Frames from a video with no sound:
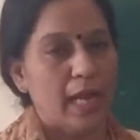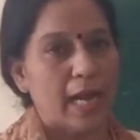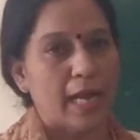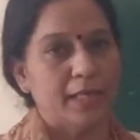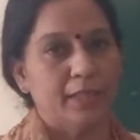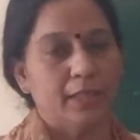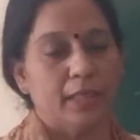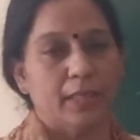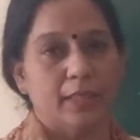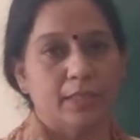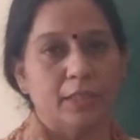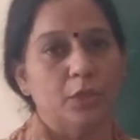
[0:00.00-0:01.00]
and
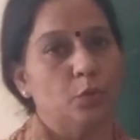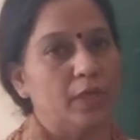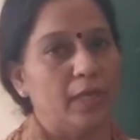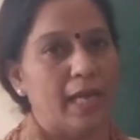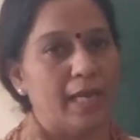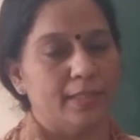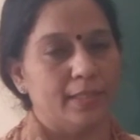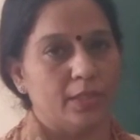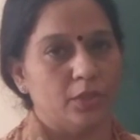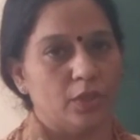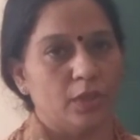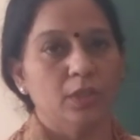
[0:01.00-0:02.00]
its
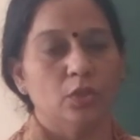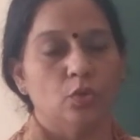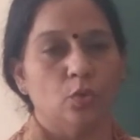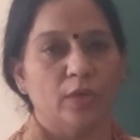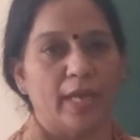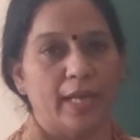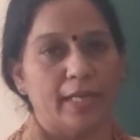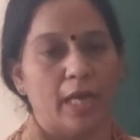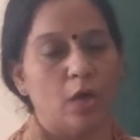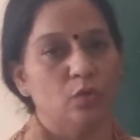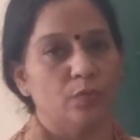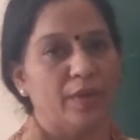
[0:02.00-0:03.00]
utilization to carry
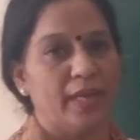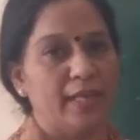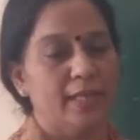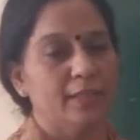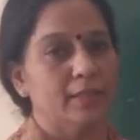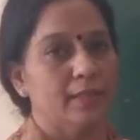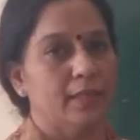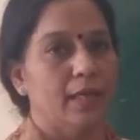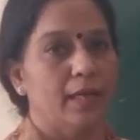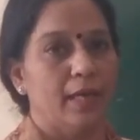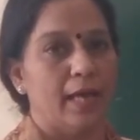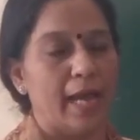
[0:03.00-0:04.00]
out various
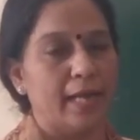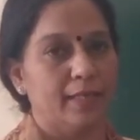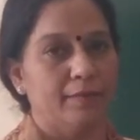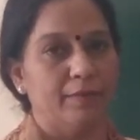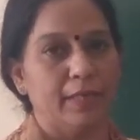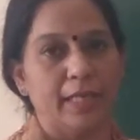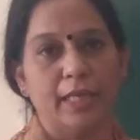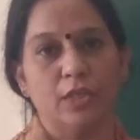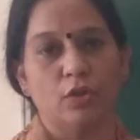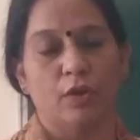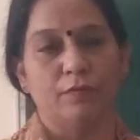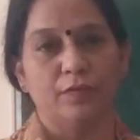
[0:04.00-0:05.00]
activities
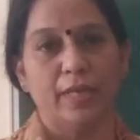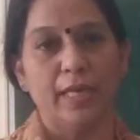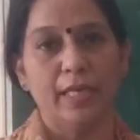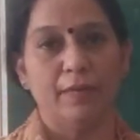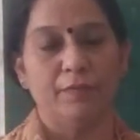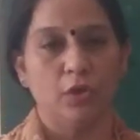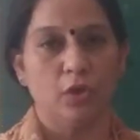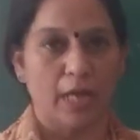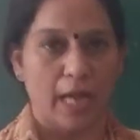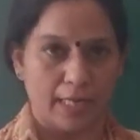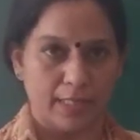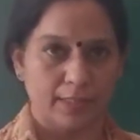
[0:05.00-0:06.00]
of the living
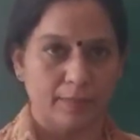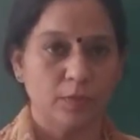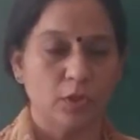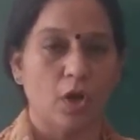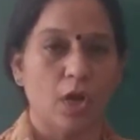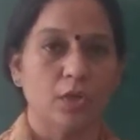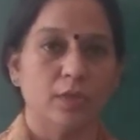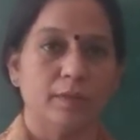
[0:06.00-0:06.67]
organisms or